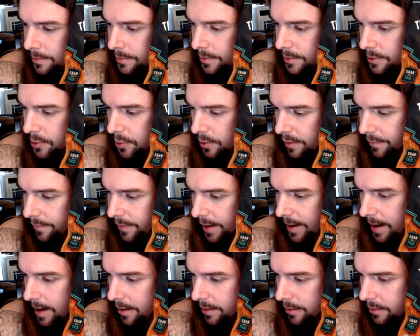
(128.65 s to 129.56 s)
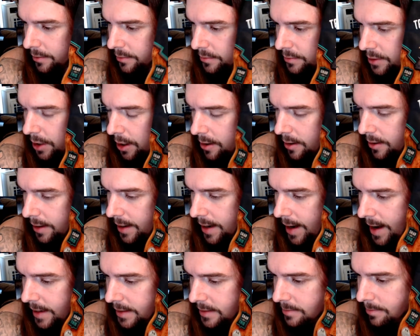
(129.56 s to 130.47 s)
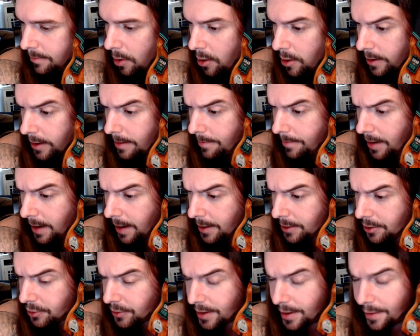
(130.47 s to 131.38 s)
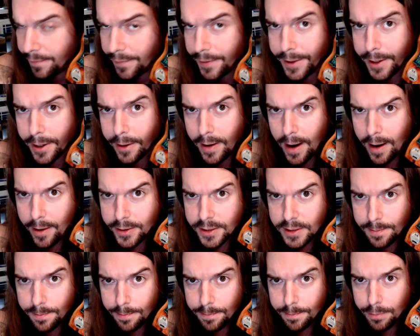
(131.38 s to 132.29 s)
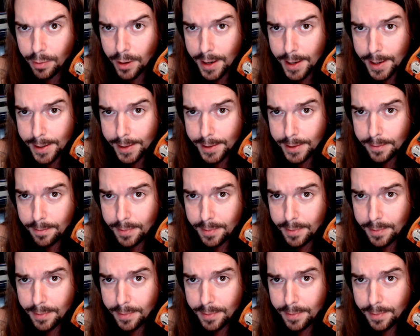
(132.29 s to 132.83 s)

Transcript: Sort of like how Target has Market Pantry for their house brand,